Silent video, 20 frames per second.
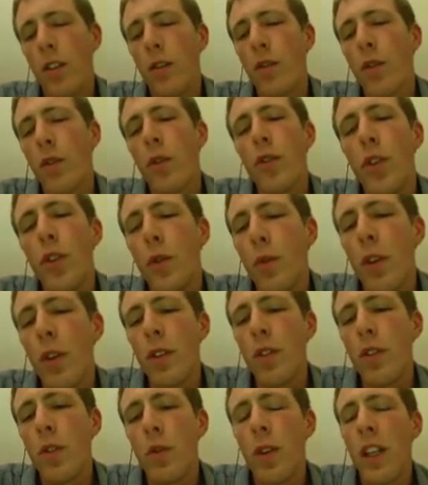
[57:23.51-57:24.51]
Of course you
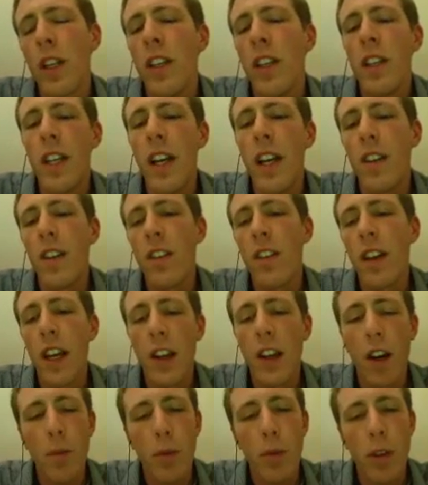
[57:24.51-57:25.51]
want to, and in the end,
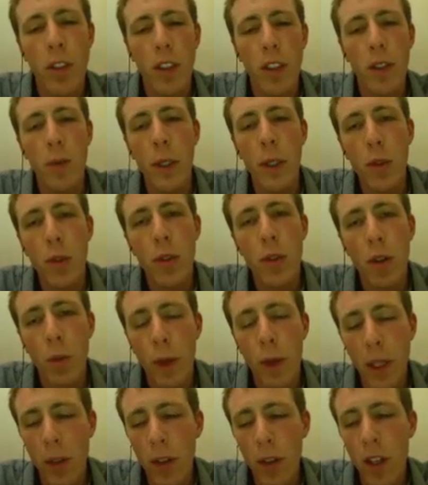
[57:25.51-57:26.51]
at our project, we also
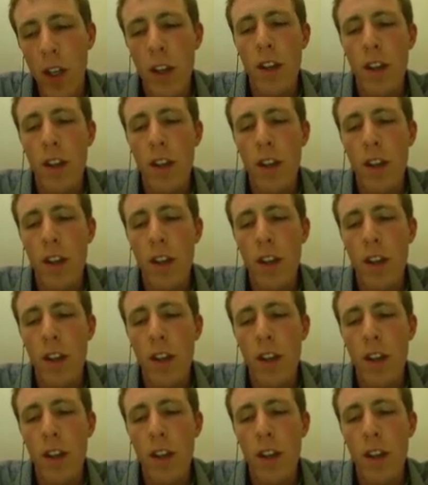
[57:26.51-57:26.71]
will.